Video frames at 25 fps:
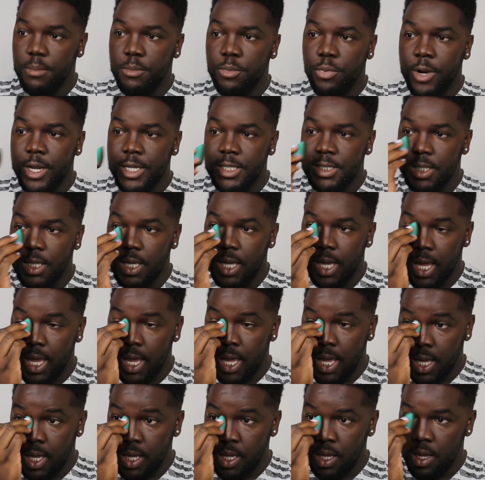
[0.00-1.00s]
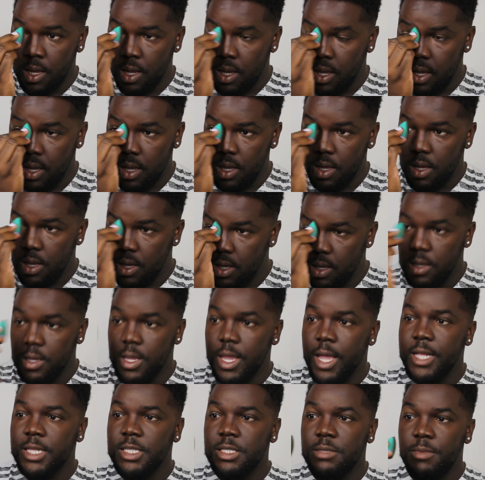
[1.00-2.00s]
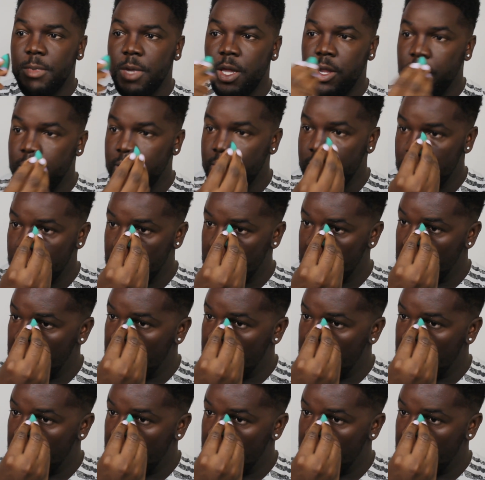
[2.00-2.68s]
press it in, not smear it,